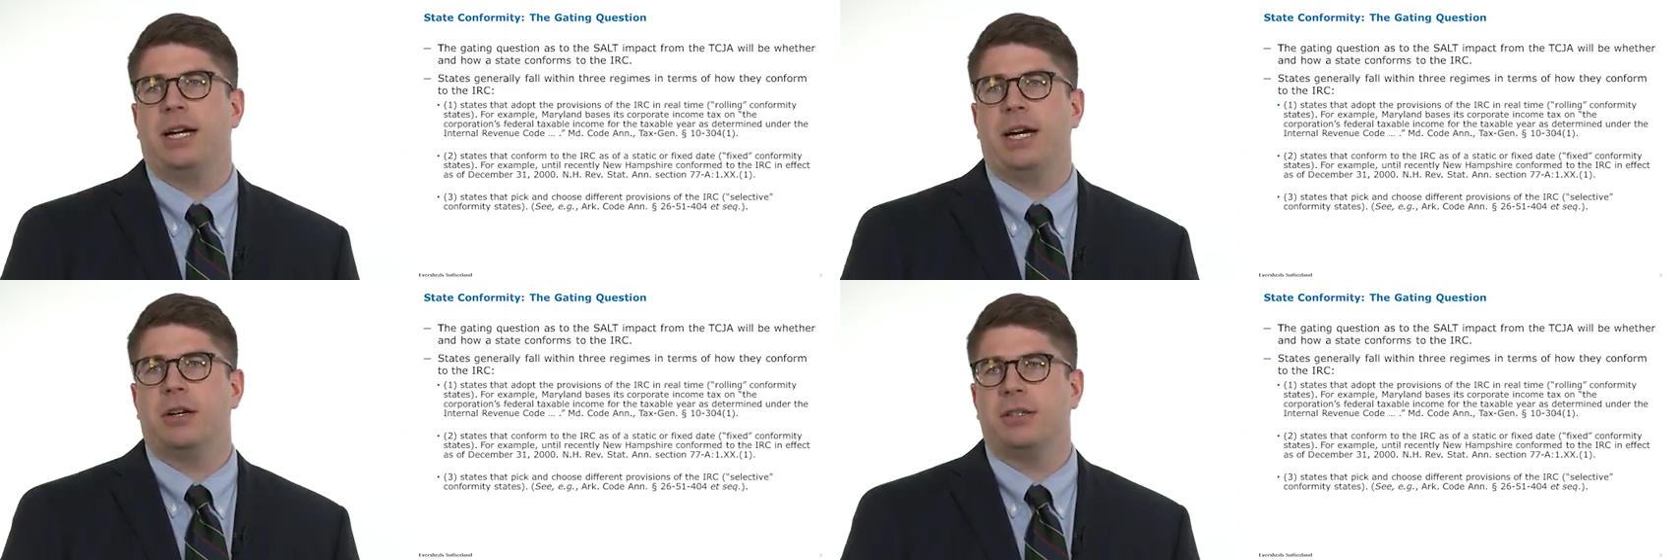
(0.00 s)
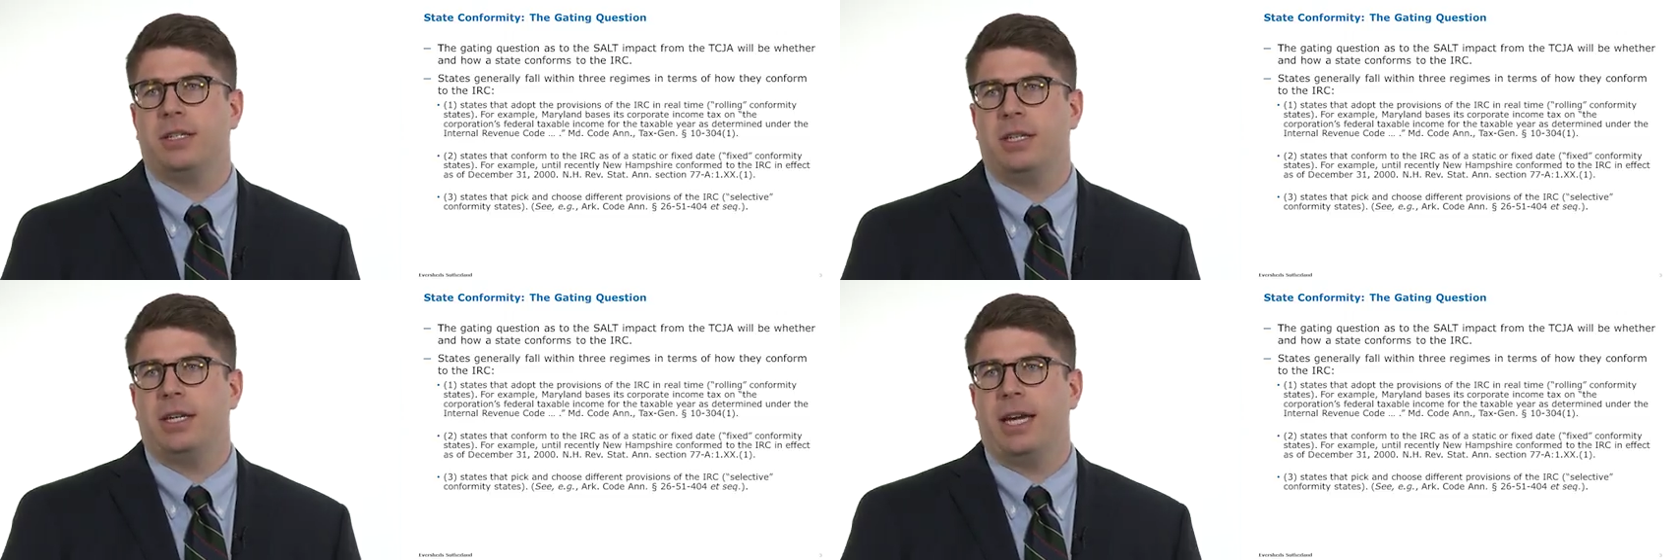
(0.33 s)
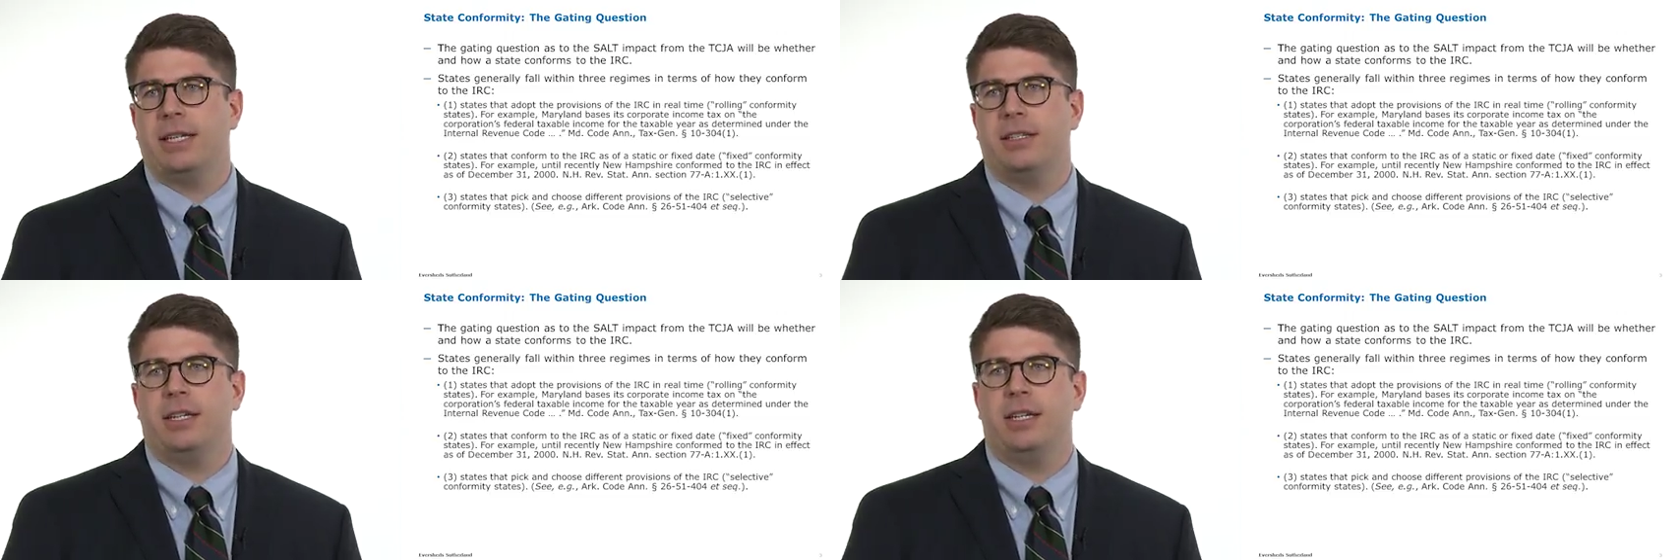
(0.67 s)
IRC
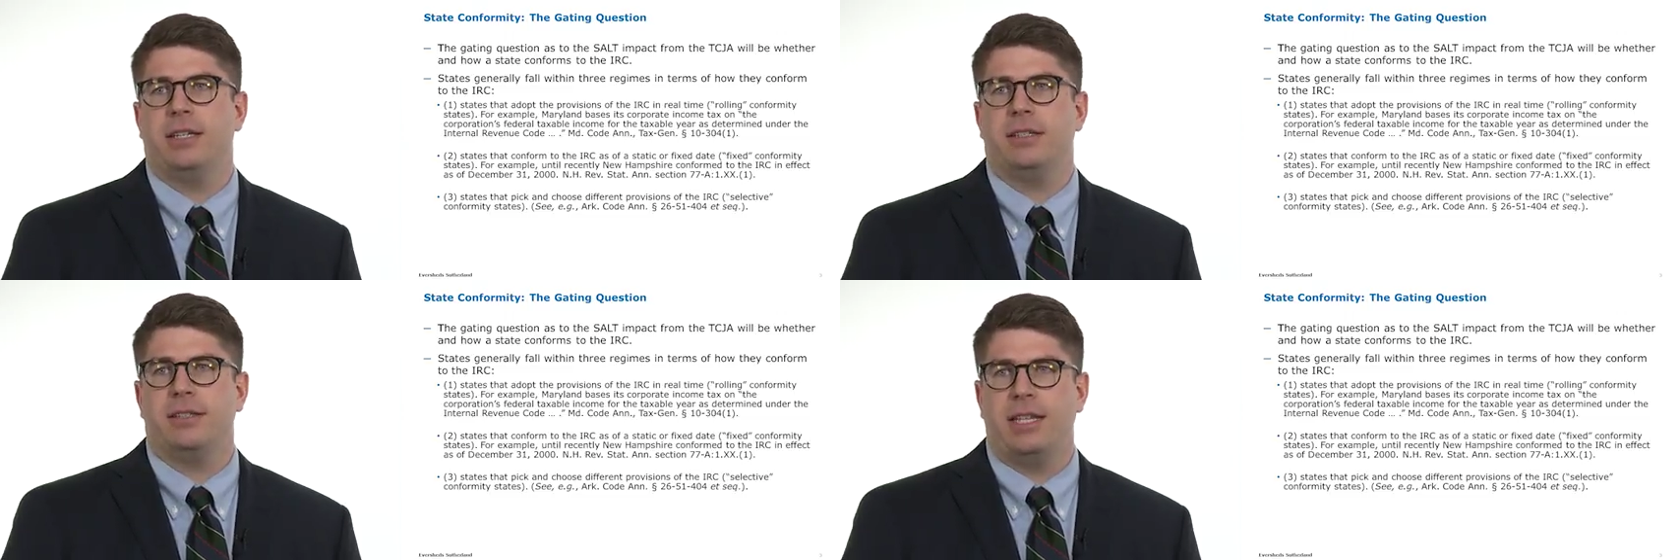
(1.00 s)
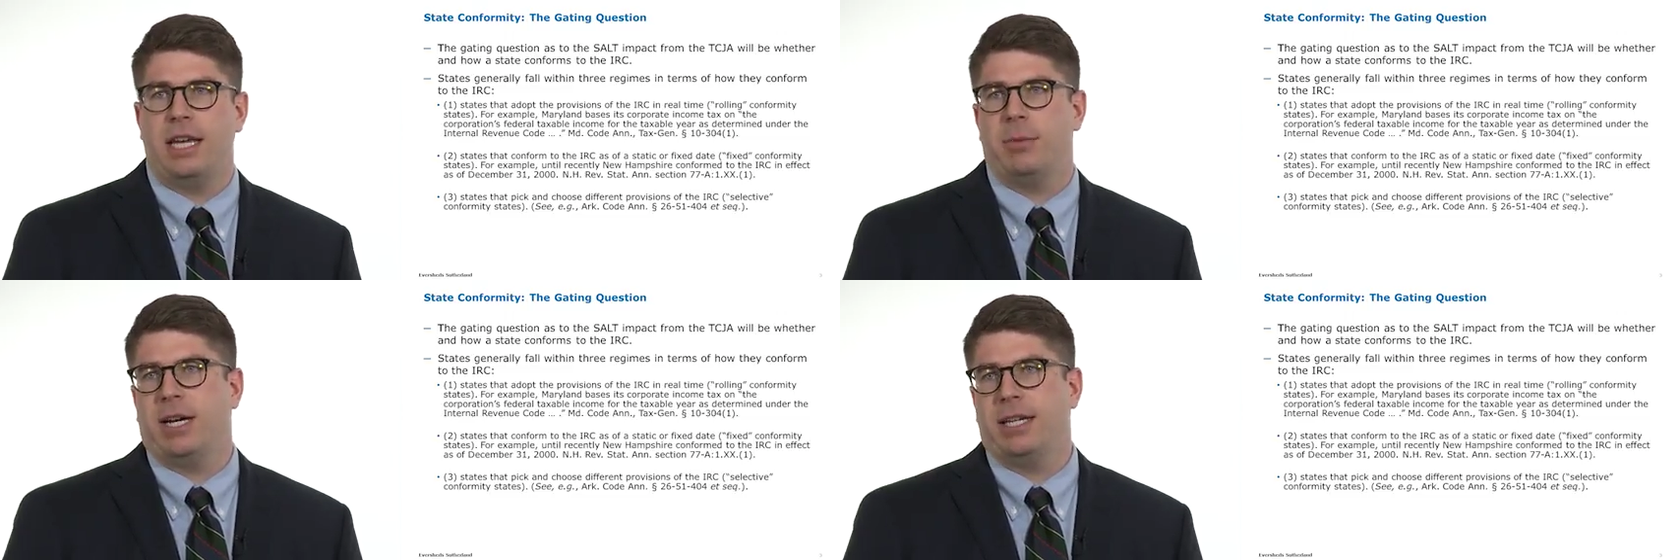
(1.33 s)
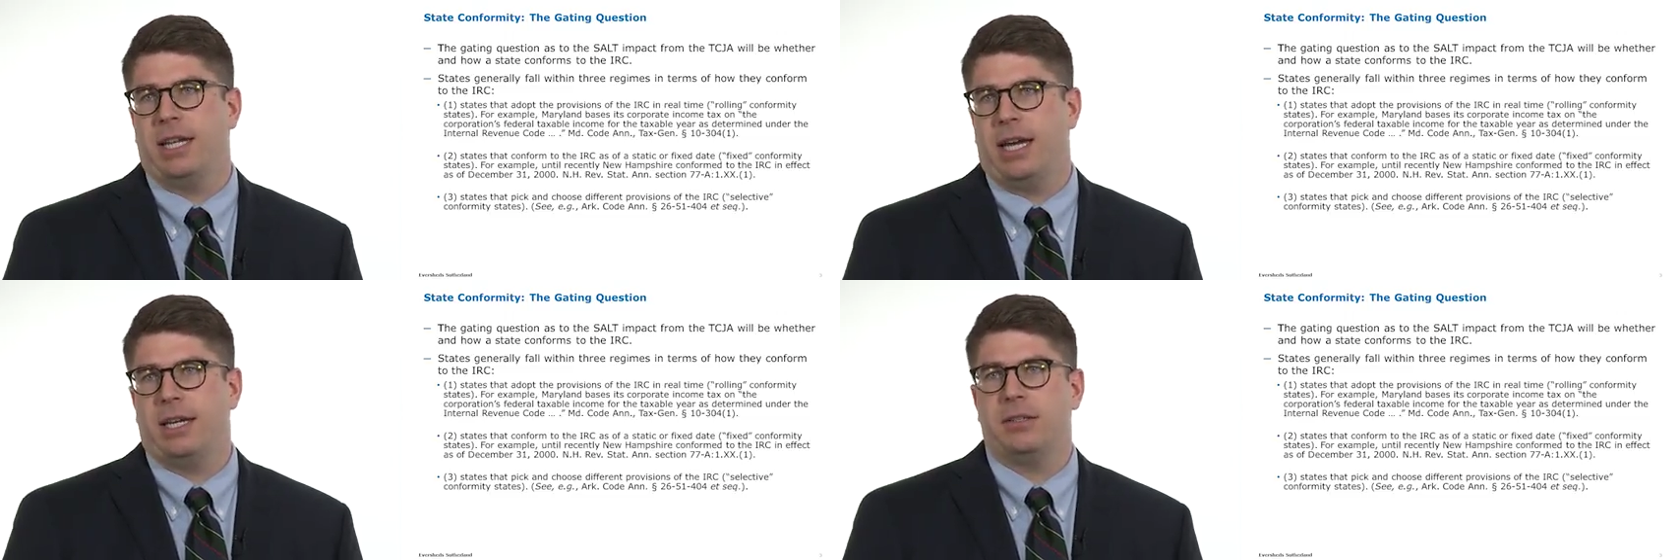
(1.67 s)
as it is day by
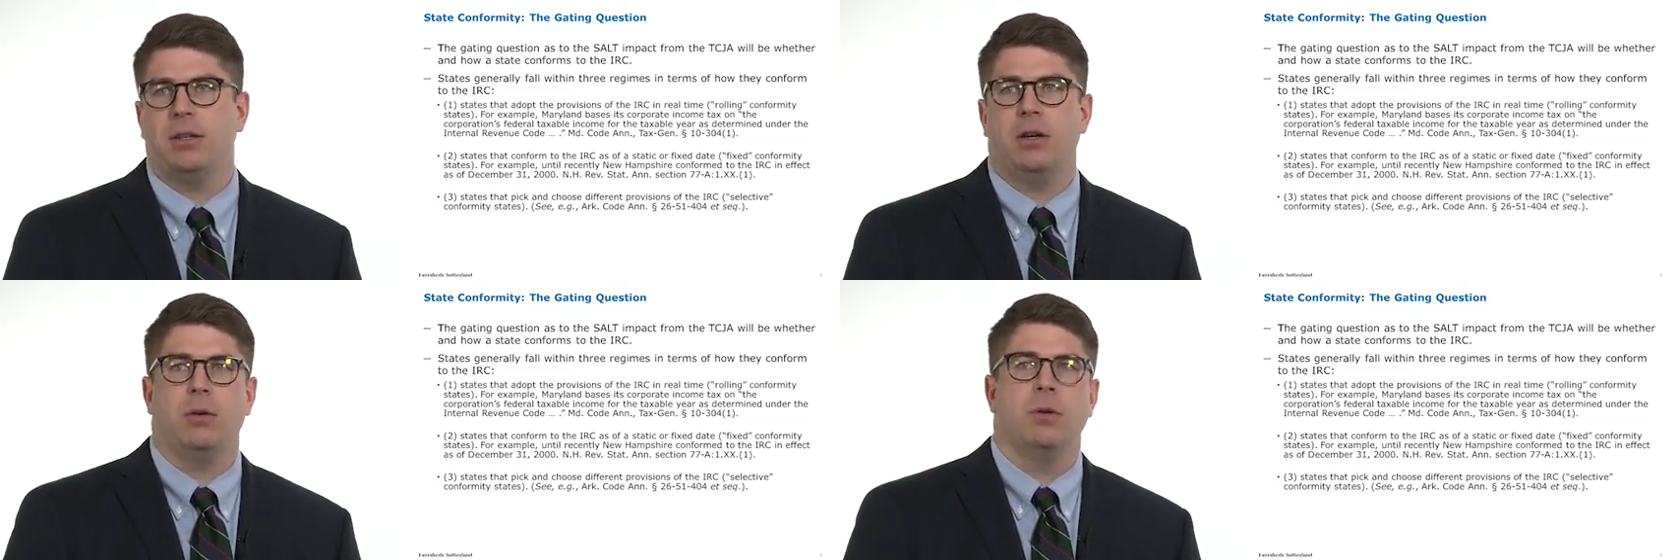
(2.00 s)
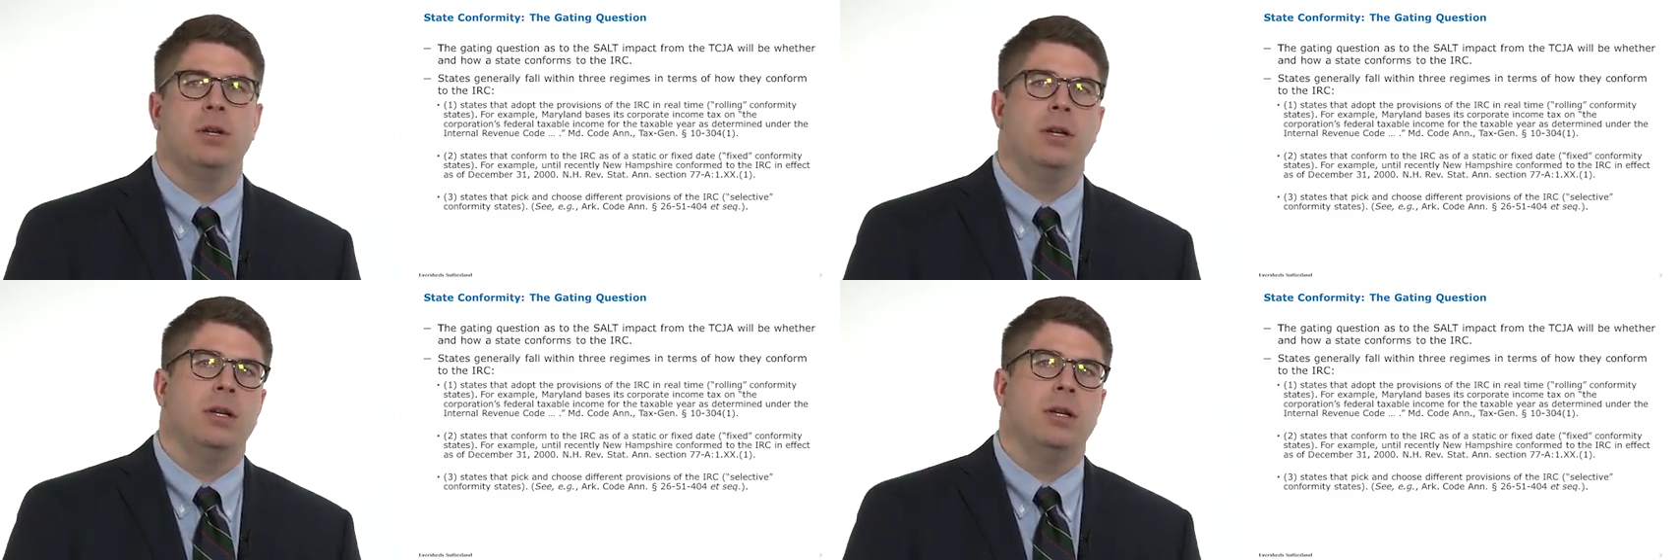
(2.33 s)
day. So